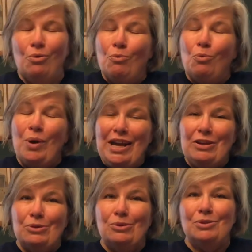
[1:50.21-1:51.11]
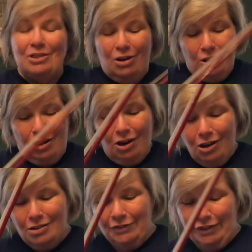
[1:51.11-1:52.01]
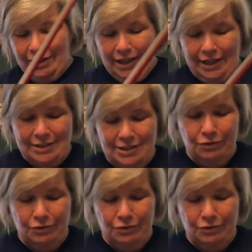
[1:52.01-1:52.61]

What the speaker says: We use all different kinds of